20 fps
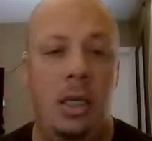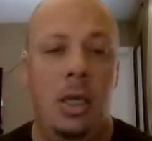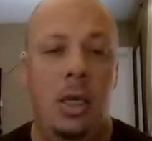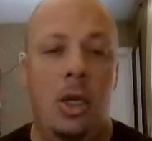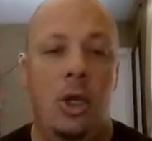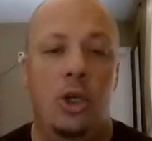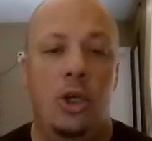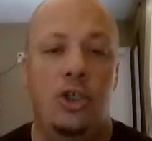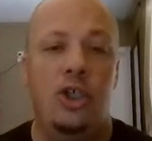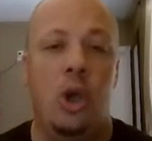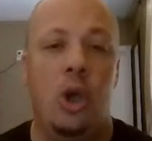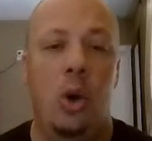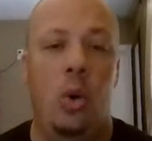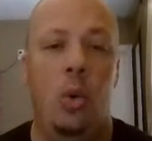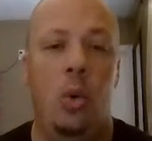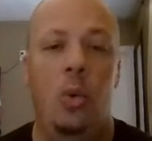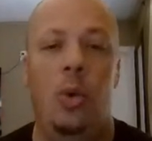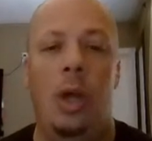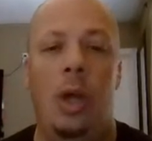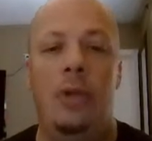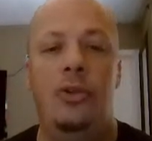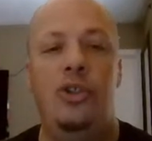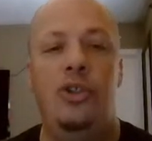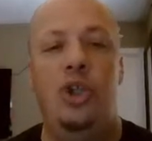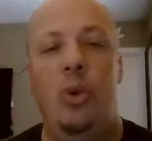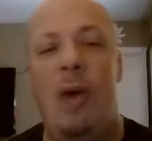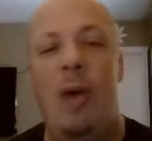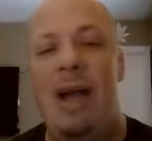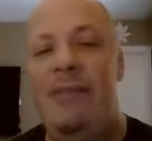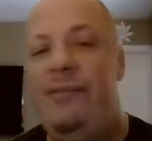So do
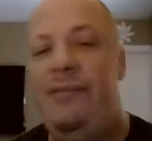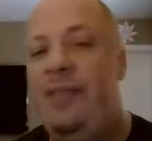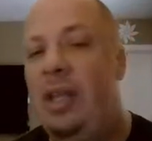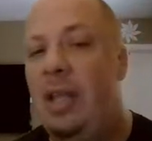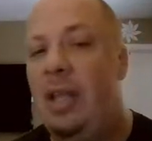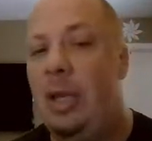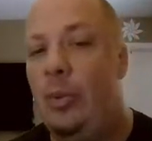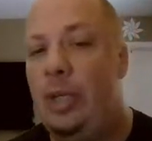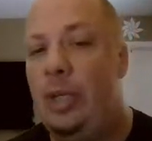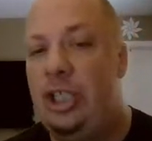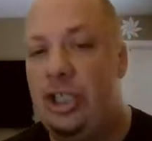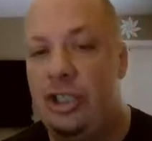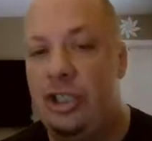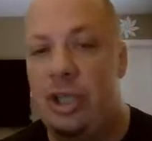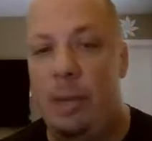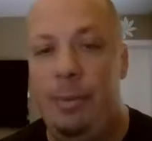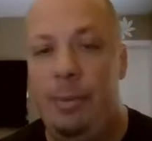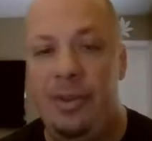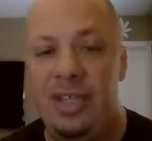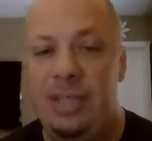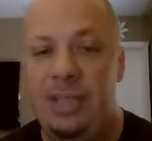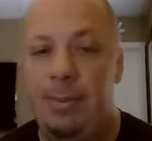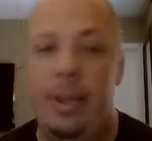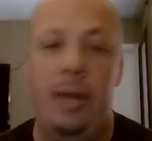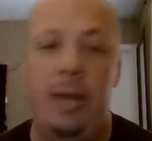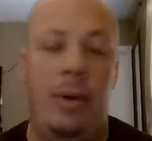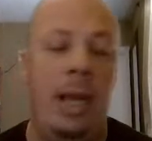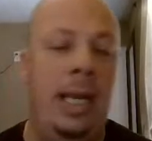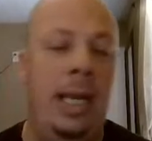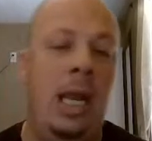I feel like we should jump in this play
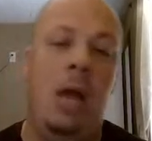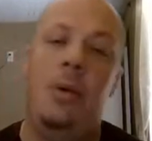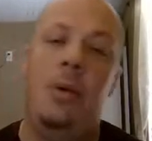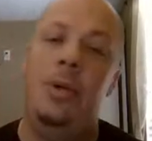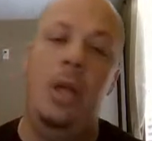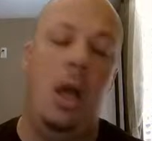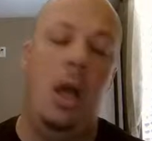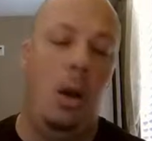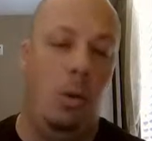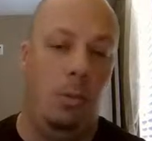right now? No.